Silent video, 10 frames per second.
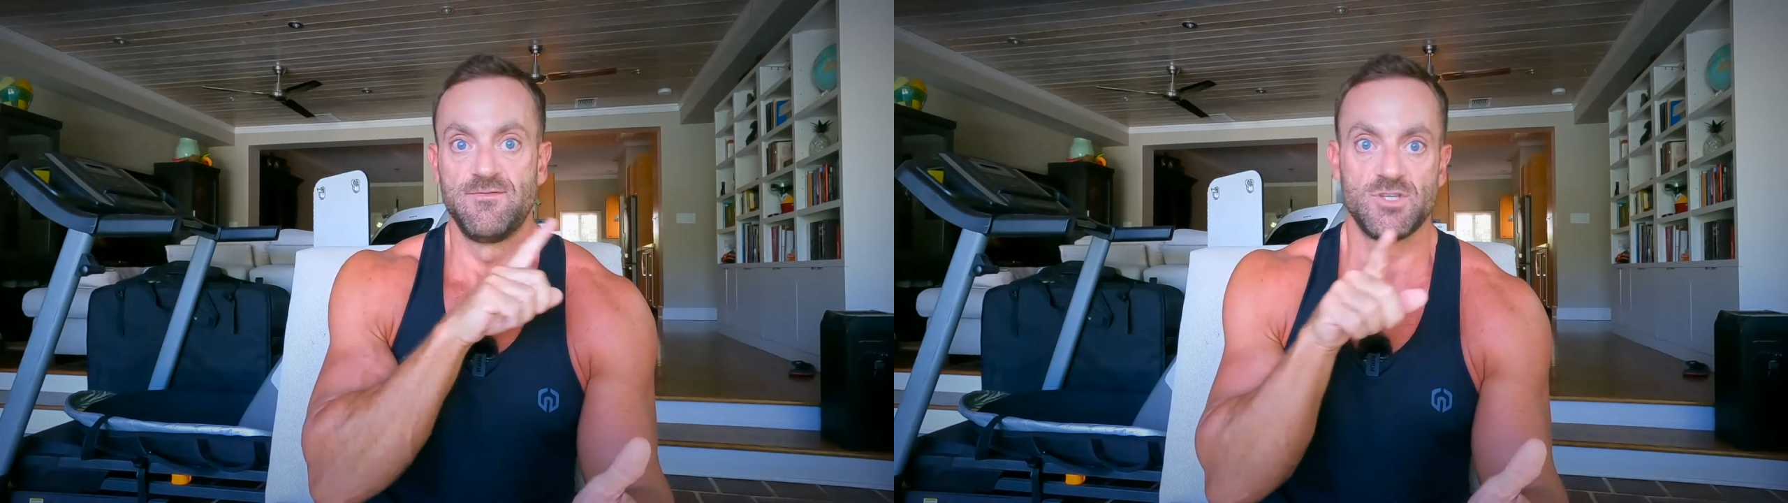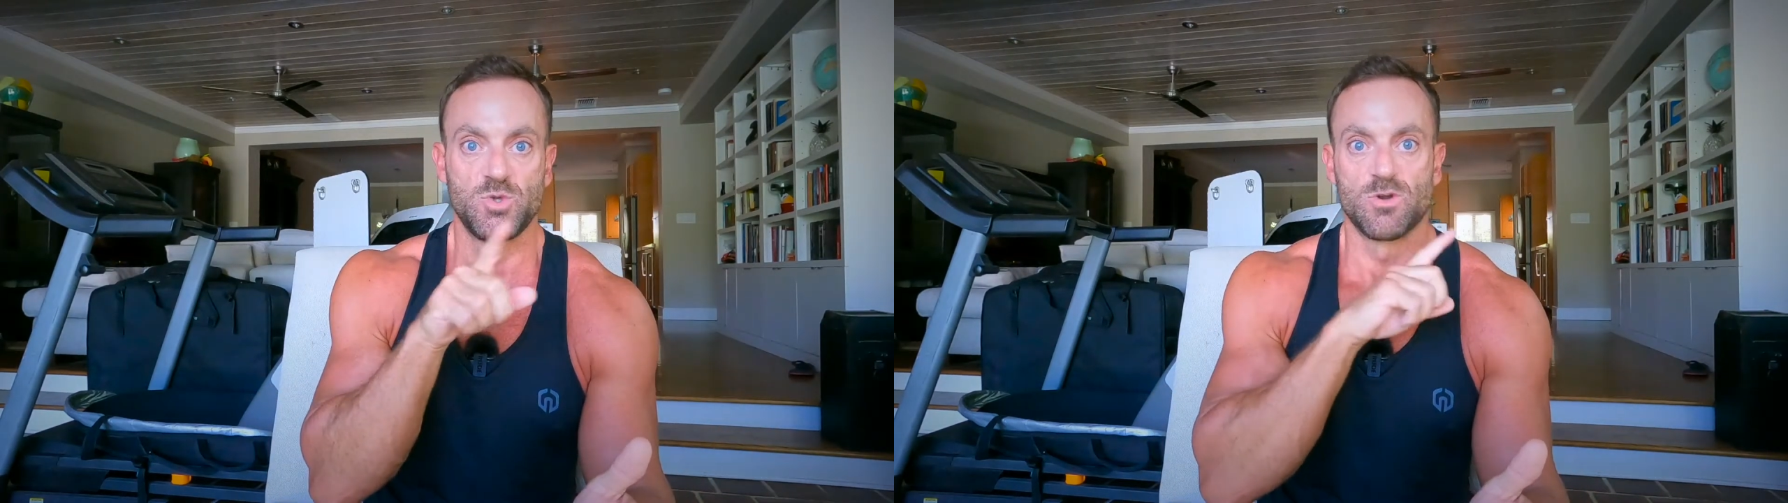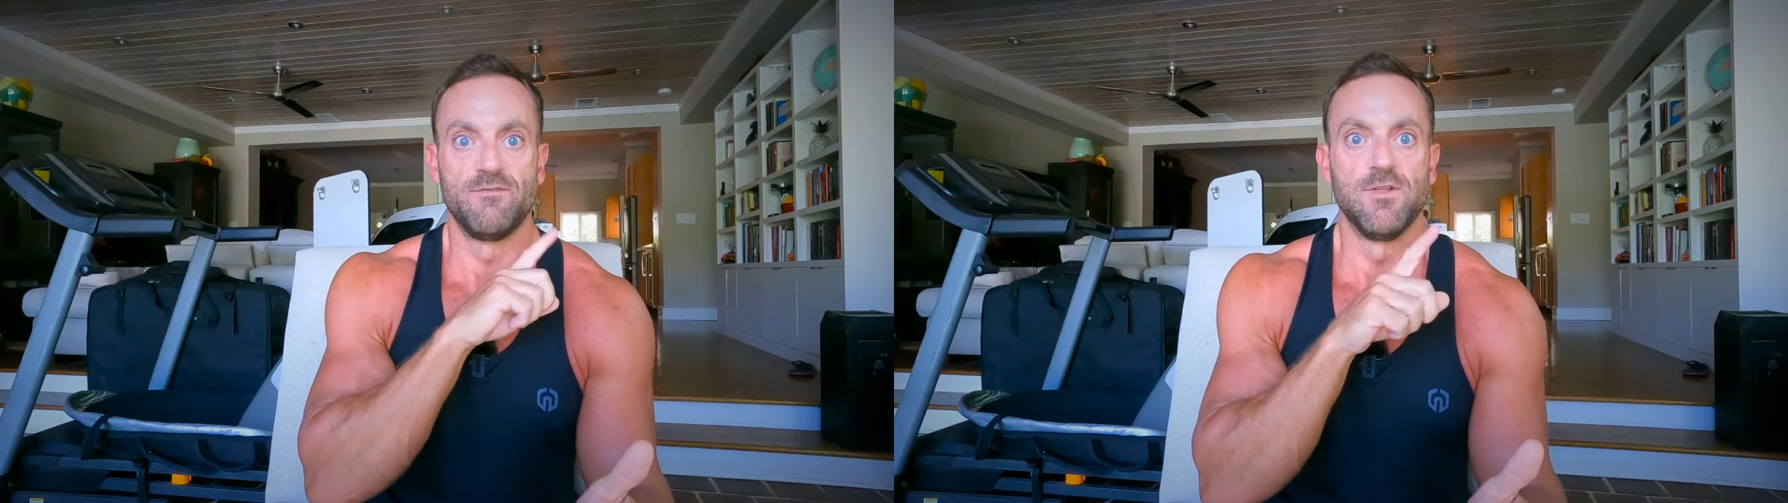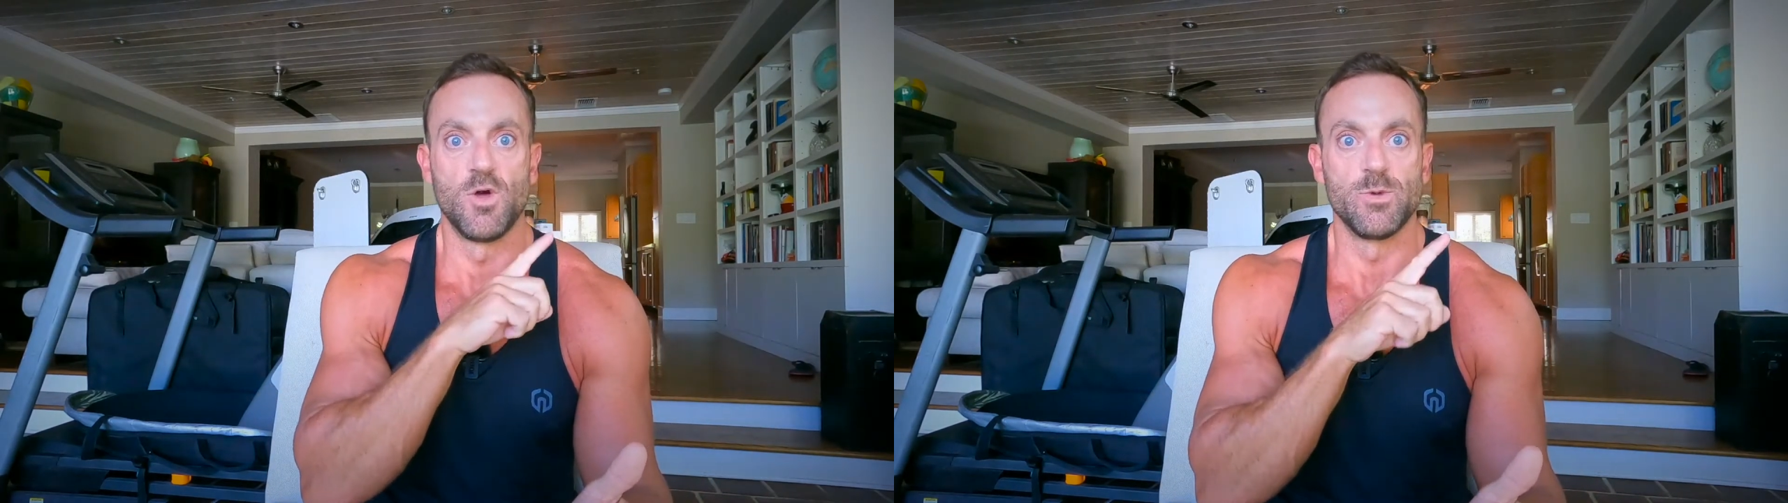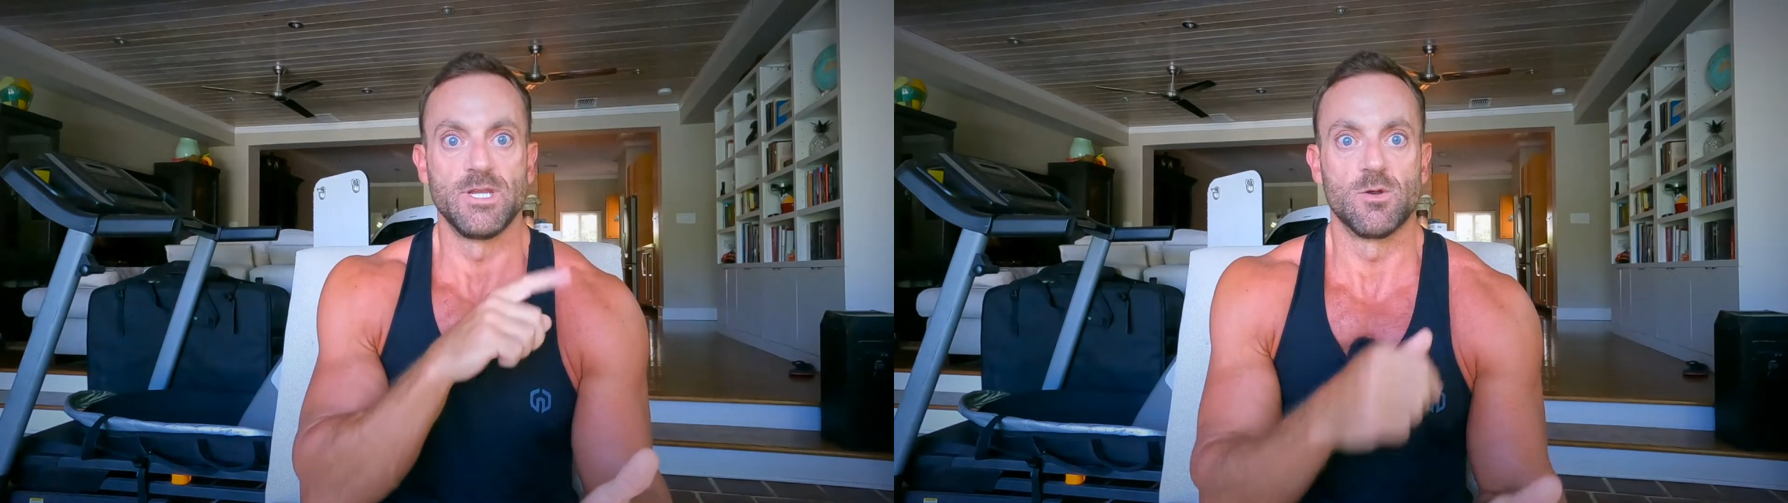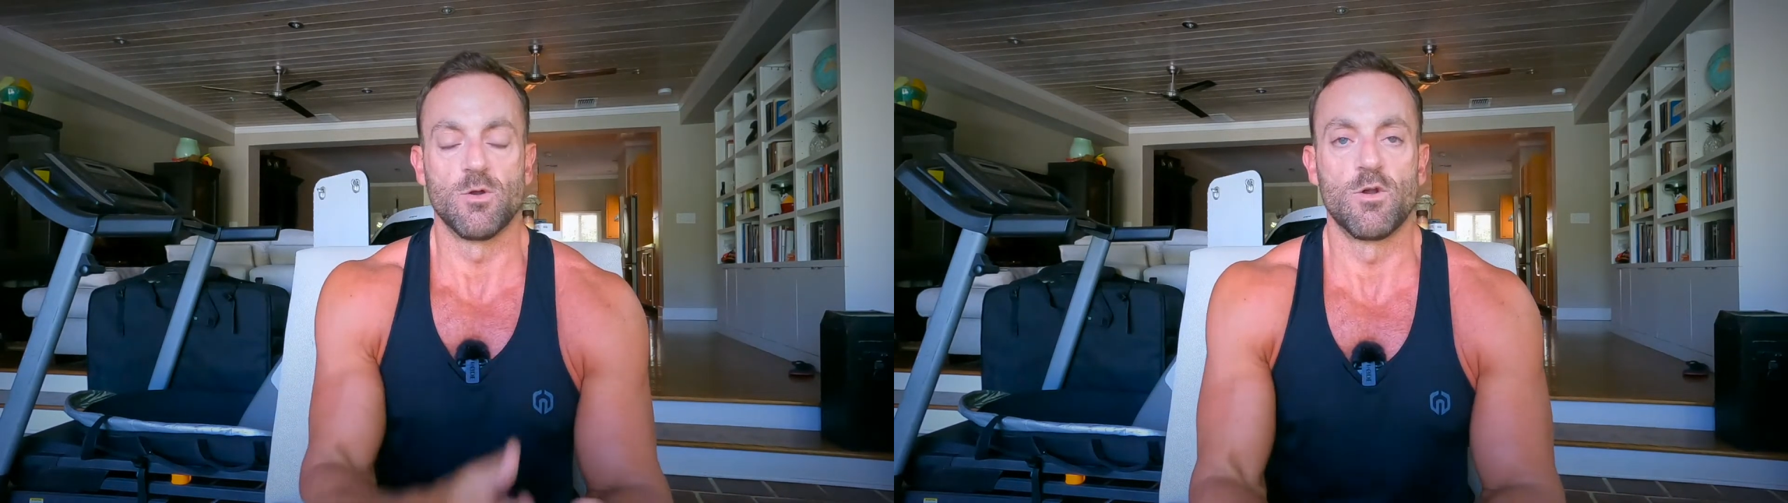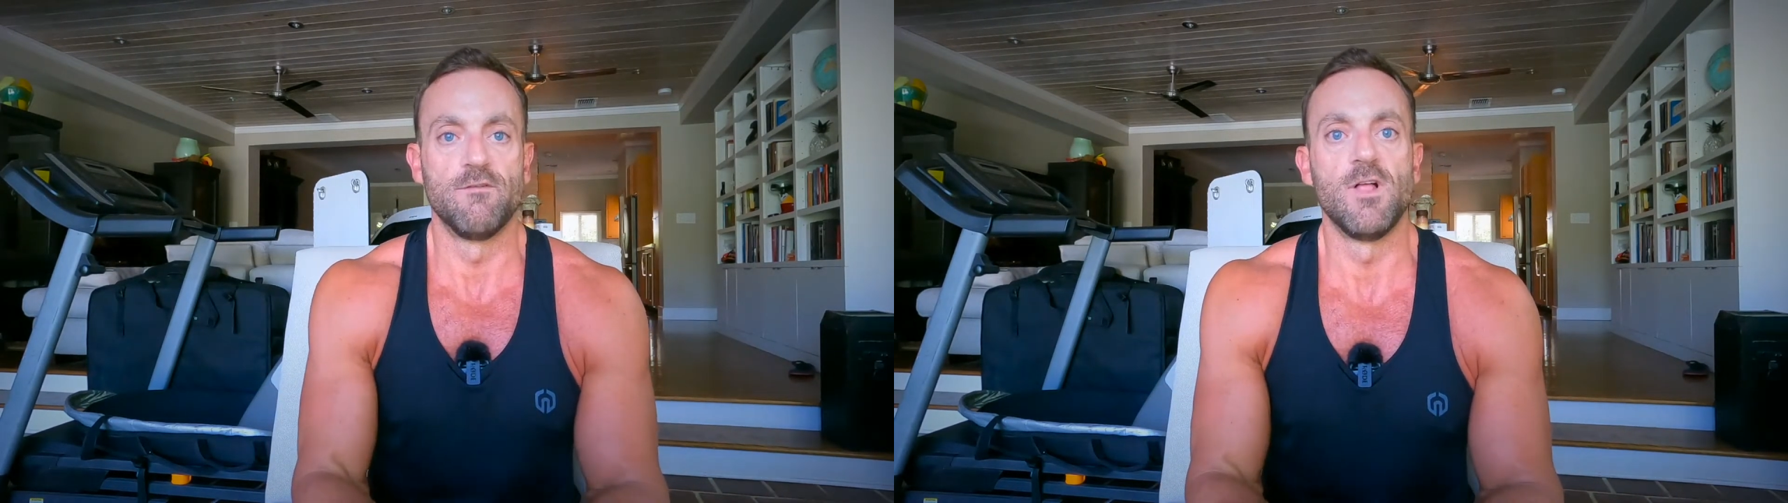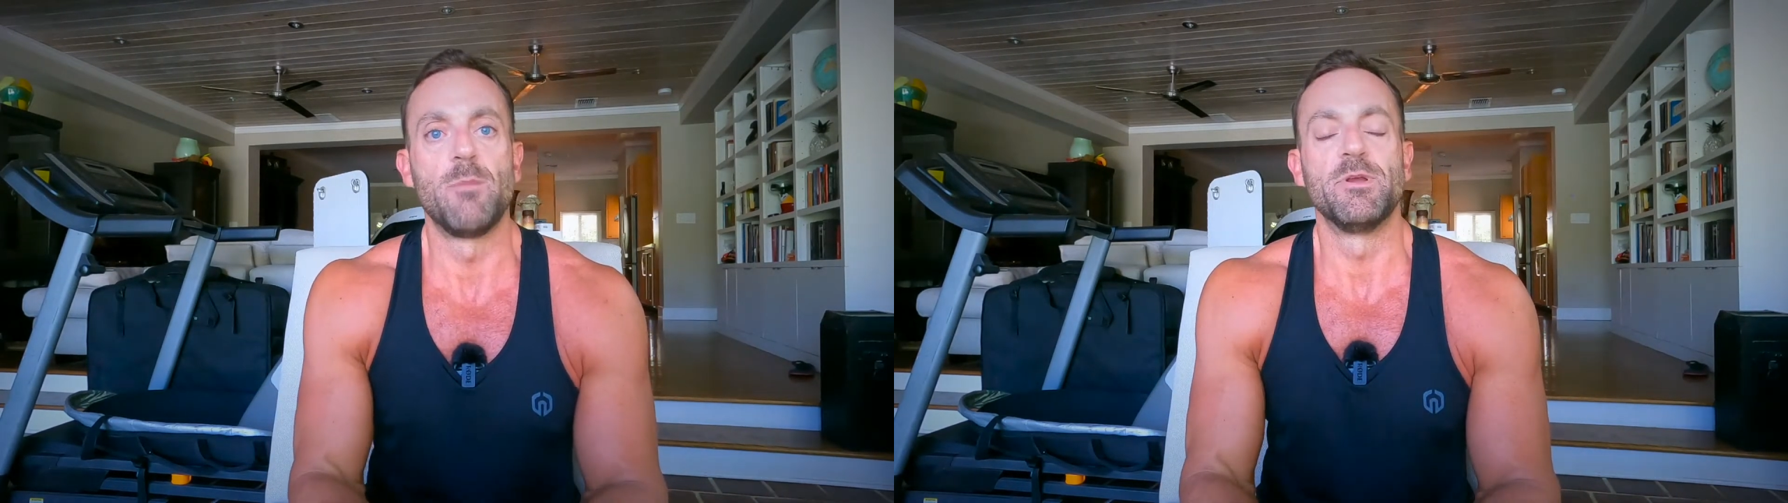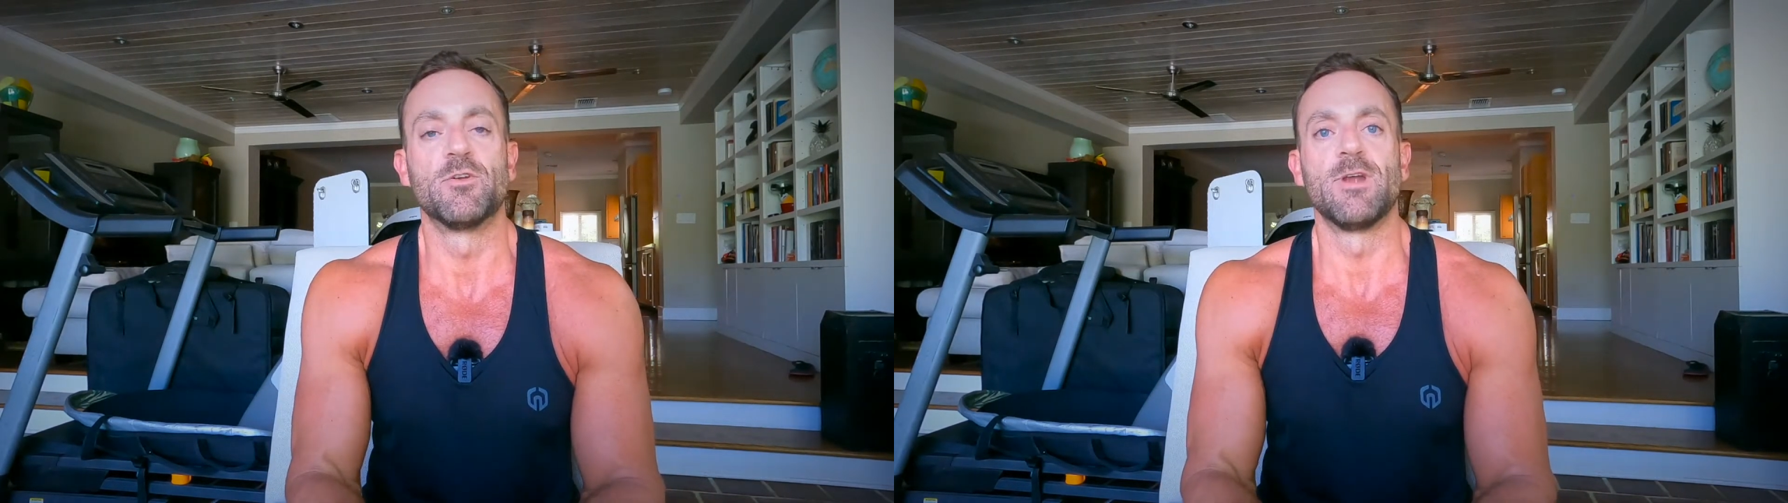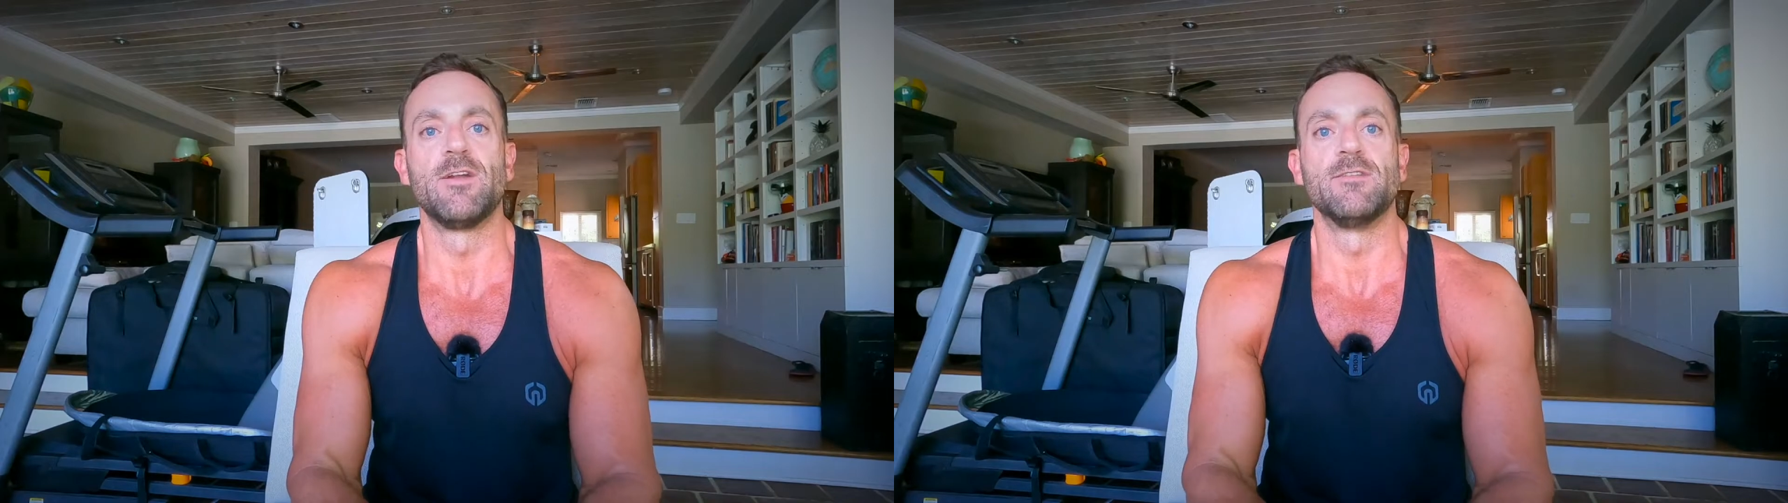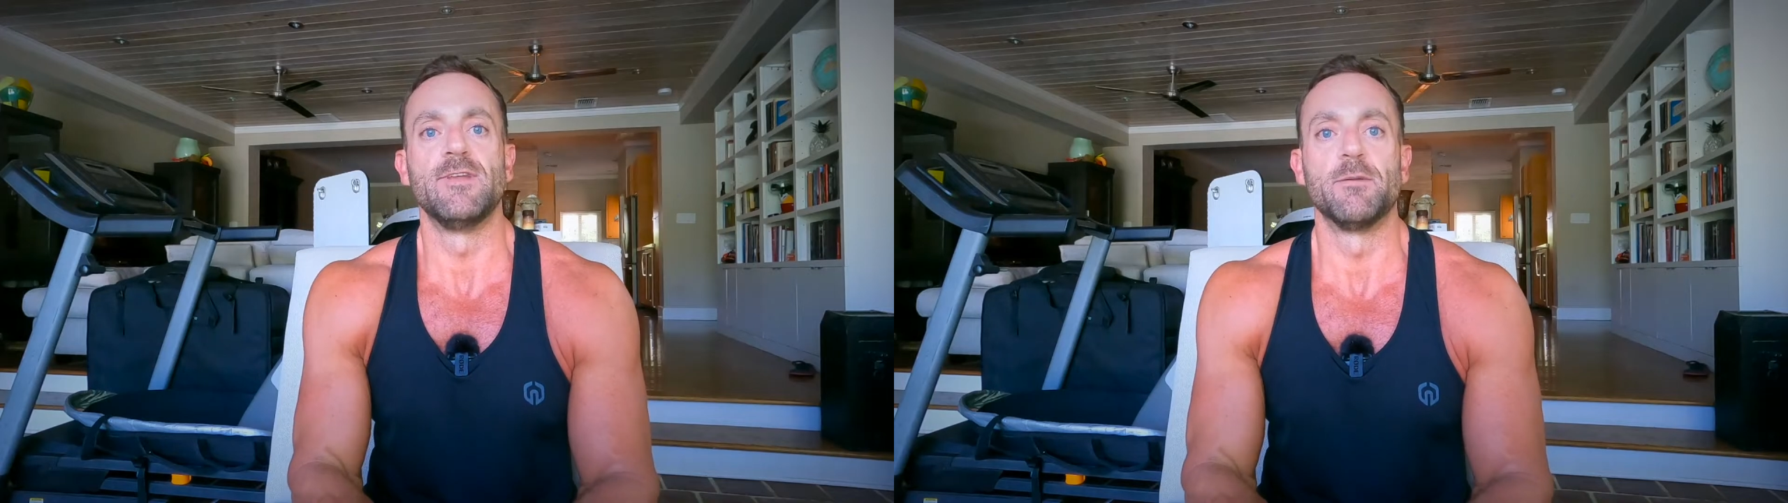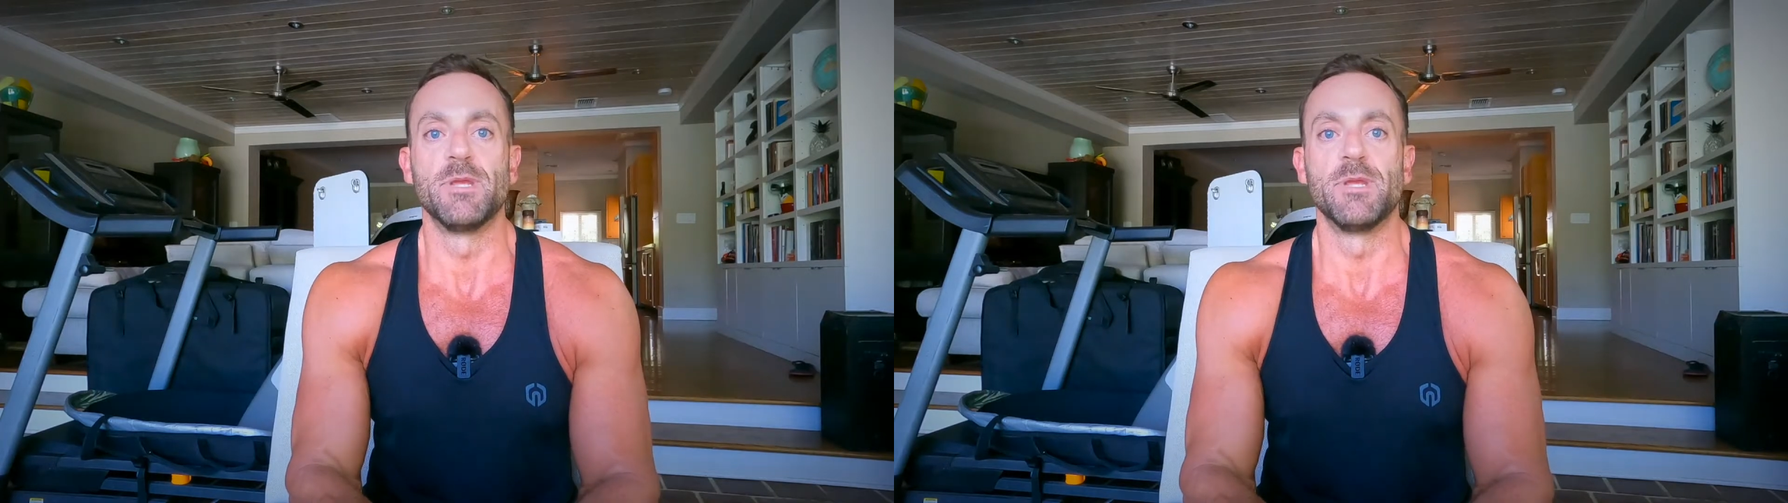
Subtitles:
sort of flowing or flopping around in there.